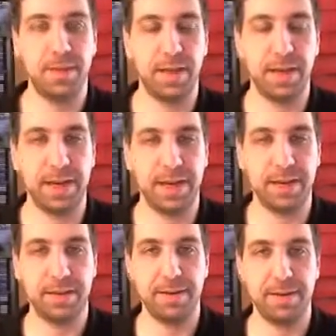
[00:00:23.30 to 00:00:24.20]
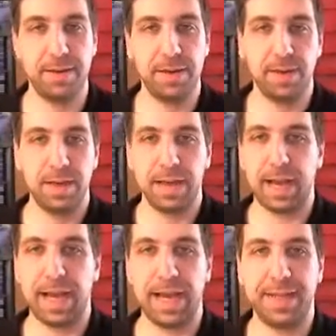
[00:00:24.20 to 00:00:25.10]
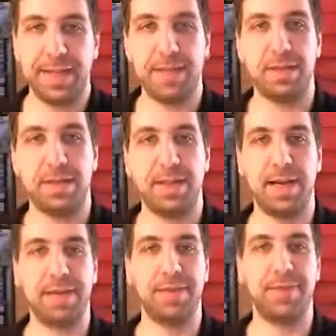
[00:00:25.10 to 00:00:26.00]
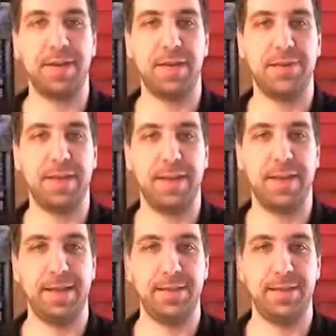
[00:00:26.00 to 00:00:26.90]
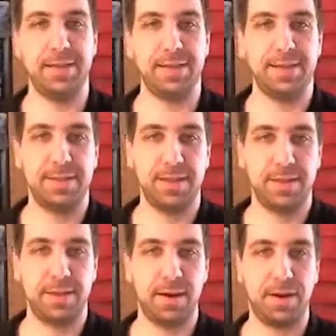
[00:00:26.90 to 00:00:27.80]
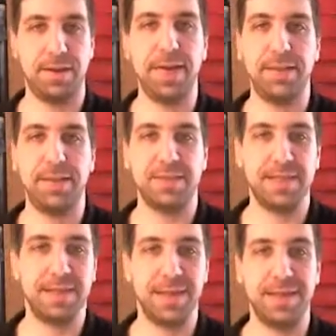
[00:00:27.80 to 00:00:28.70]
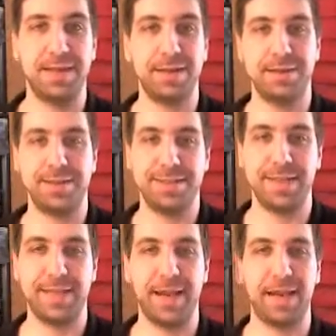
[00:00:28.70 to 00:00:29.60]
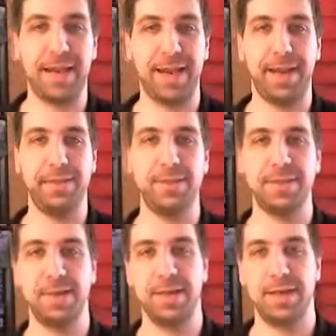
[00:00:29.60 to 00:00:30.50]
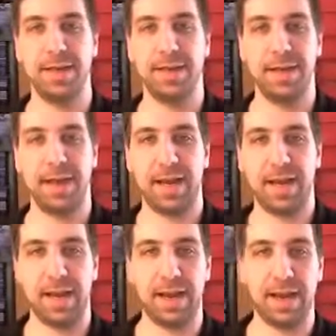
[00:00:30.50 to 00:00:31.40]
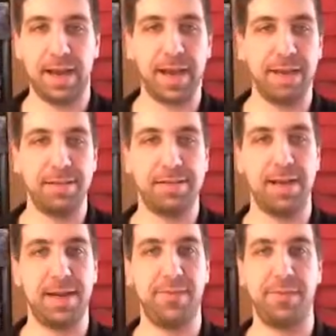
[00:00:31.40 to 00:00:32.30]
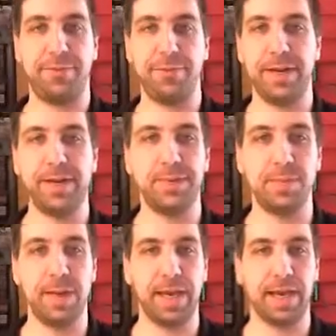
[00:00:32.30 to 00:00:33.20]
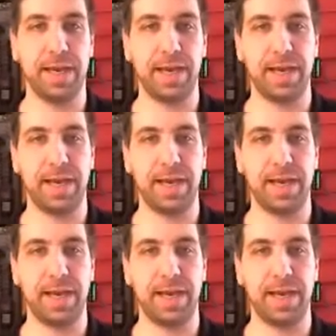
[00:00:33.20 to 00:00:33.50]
And I gotta tell you, there's a lot of stuff to cover today. There is Atari games, Nintendo, Sega games. I got stuff for free this week.